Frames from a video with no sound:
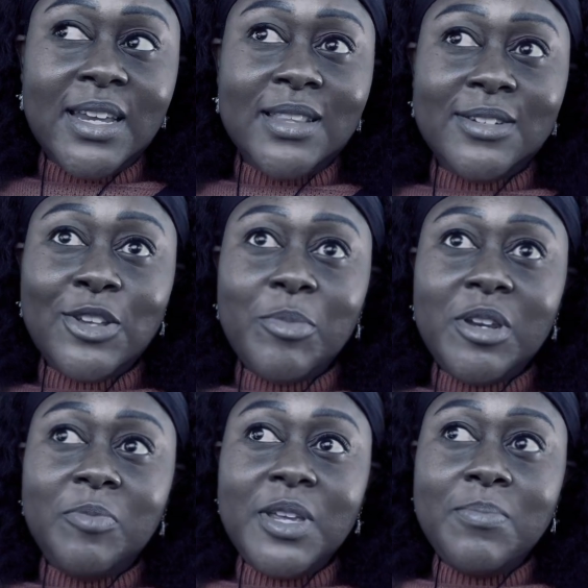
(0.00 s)
there's so
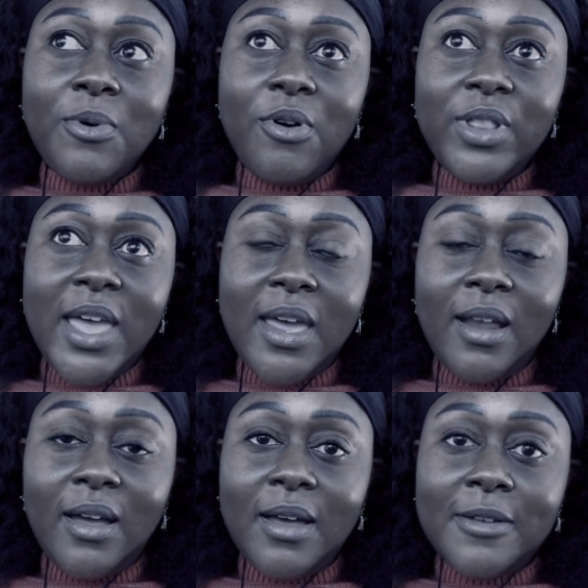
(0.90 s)
many people that
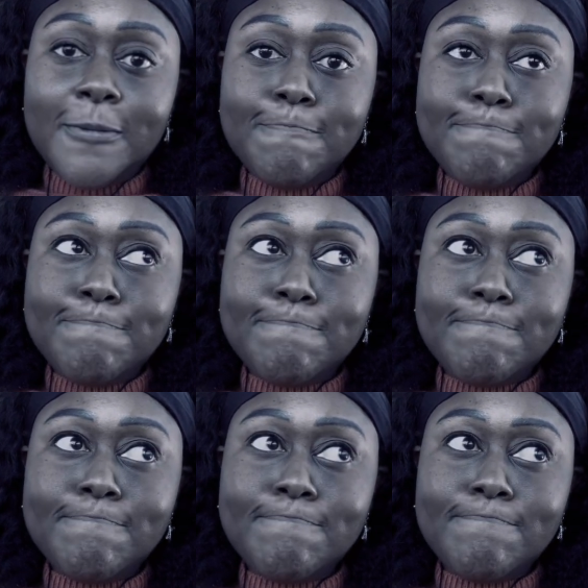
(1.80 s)
um,
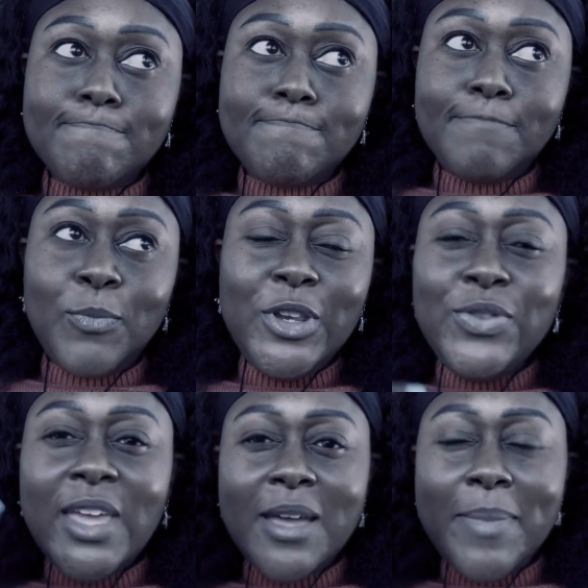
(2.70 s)
when you
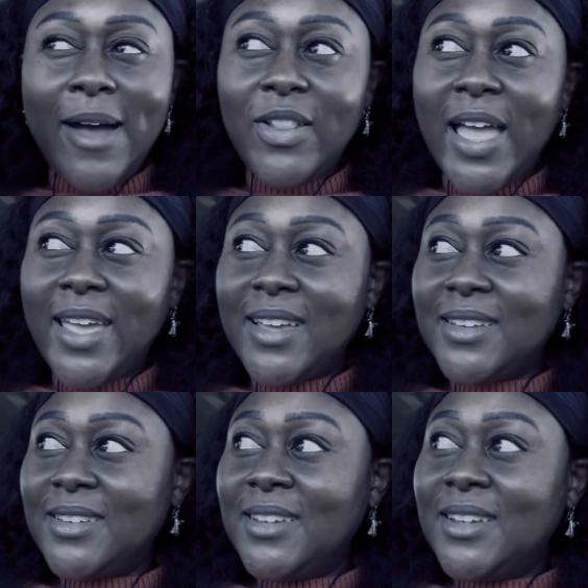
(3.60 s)
think about like
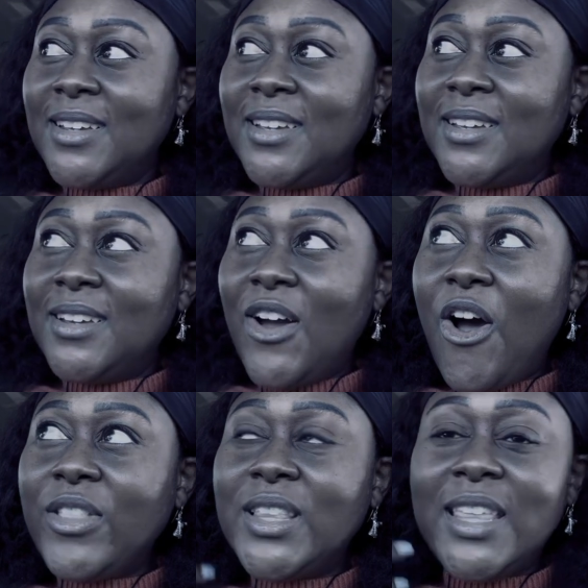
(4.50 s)

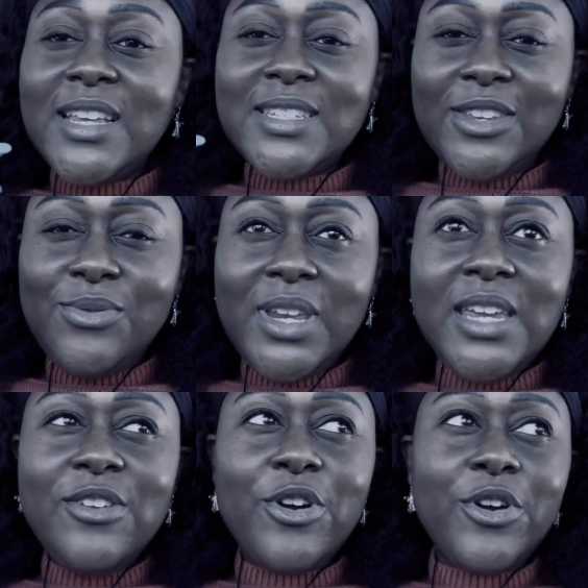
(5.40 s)
all the things that you
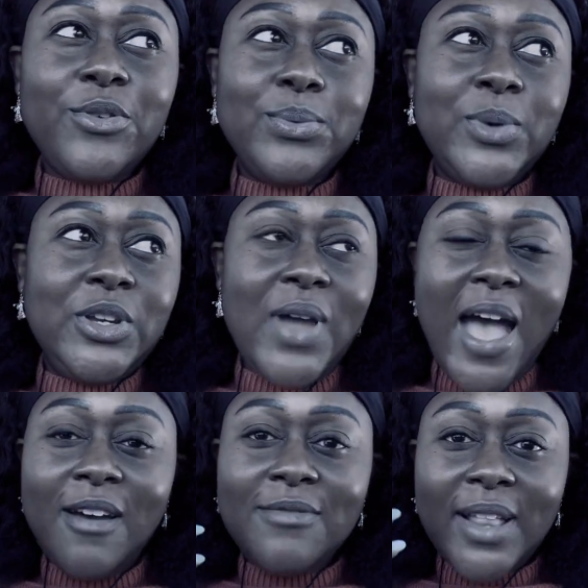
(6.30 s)
need or when you
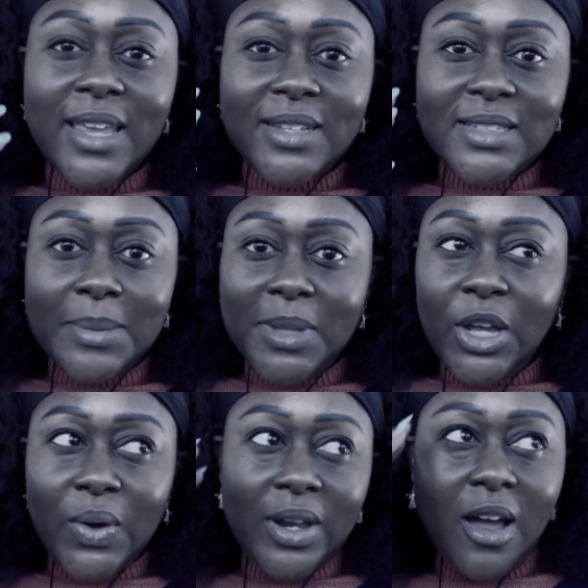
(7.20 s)
have like something
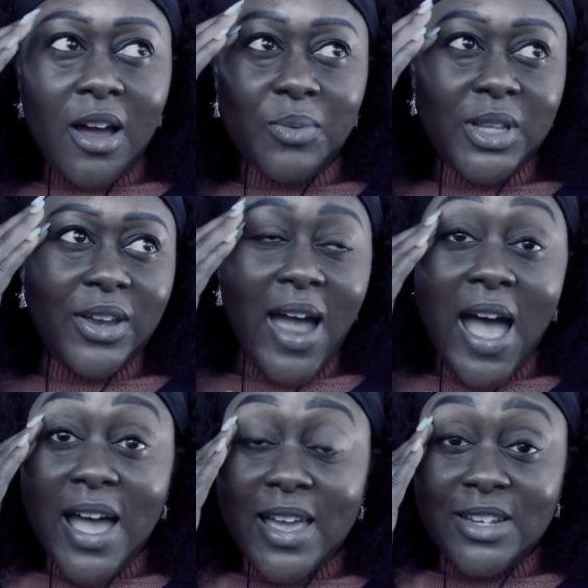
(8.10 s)
going on with your
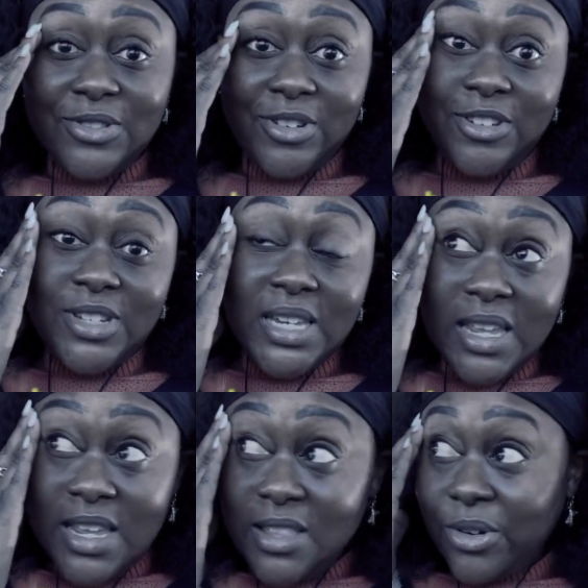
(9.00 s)
eyes or your
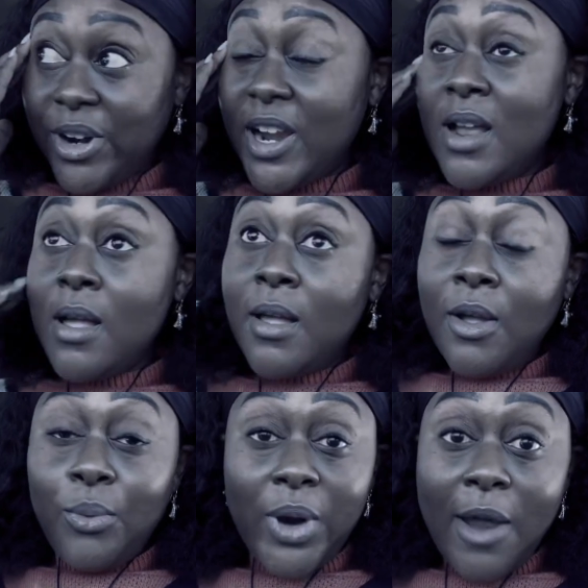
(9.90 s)
teeth or
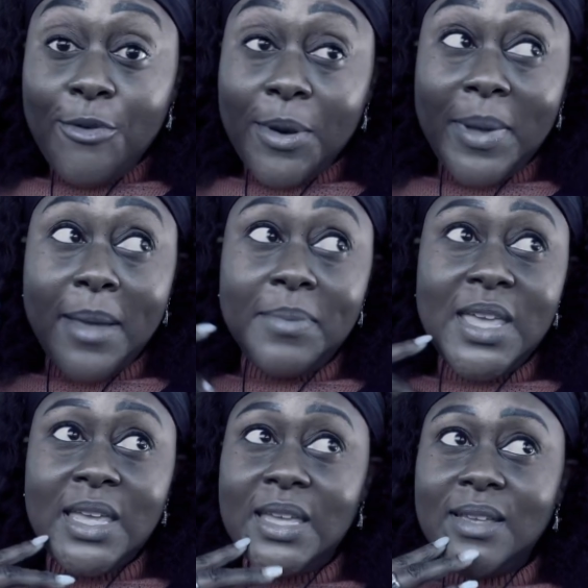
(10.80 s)
whatever it might
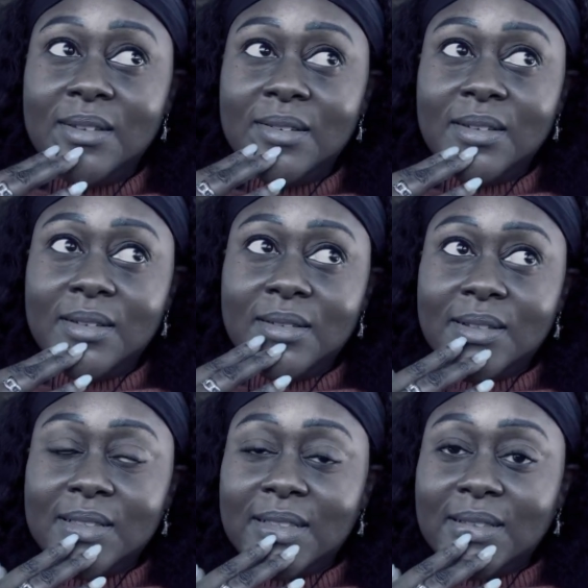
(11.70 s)
be
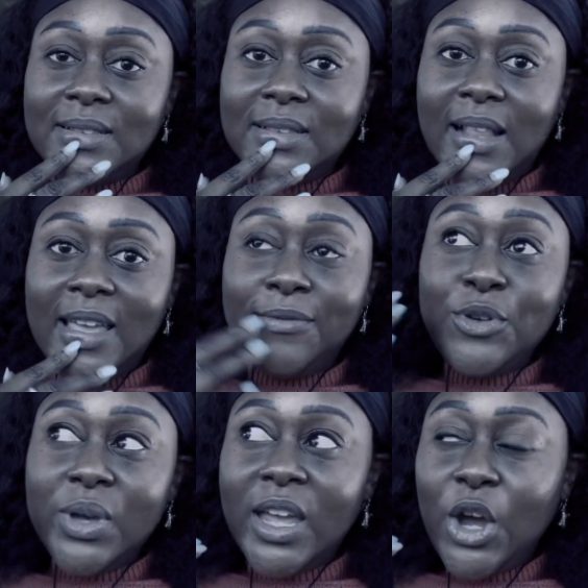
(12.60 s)
like if
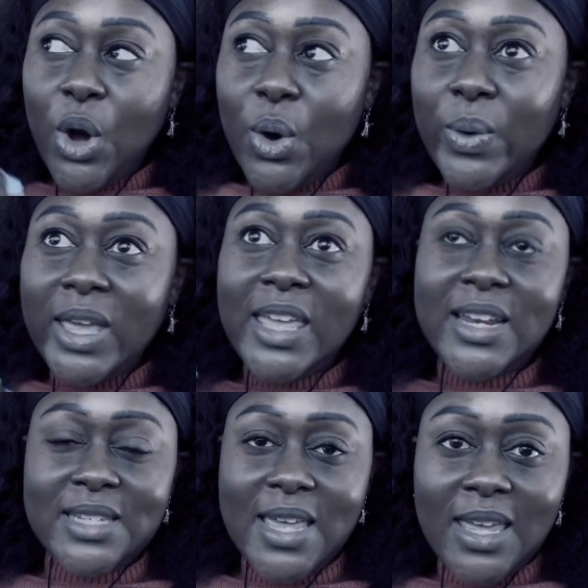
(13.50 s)
you can go and get
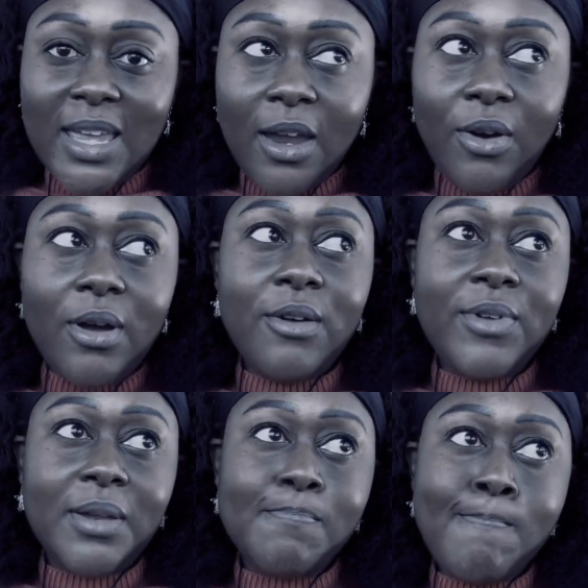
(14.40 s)
it taken care of
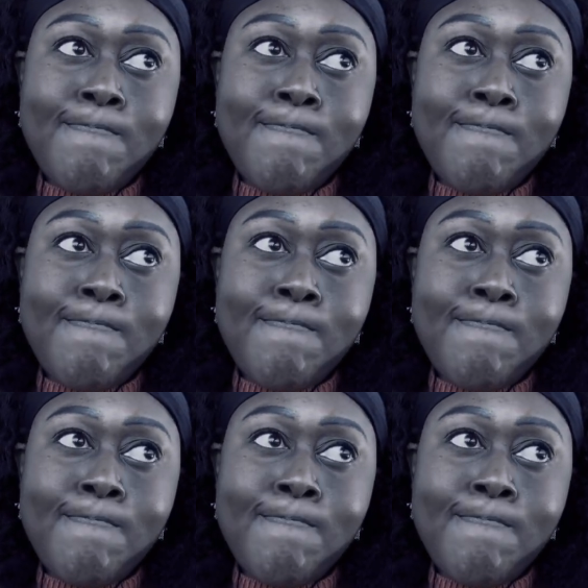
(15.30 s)
and